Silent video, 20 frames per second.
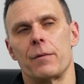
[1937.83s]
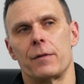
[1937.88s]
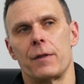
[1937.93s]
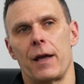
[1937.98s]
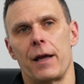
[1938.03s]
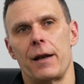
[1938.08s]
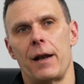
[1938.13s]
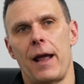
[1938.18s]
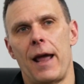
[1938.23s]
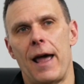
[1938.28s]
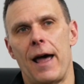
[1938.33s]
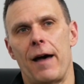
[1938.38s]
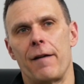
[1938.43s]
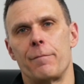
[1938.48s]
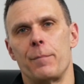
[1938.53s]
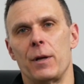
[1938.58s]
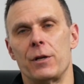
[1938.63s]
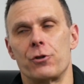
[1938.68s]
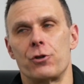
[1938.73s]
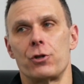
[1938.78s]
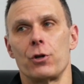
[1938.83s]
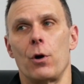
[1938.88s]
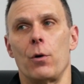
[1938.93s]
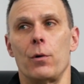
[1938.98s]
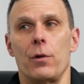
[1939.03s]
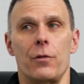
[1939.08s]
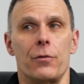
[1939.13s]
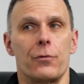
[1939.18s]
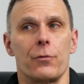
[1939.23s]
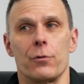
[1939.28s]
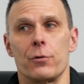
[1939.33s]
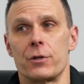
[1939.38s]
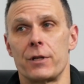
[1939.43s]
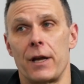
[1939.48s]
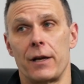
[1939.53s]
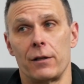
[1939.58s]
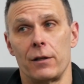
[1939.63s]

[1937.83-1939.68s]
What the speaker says: that have been shown through, say,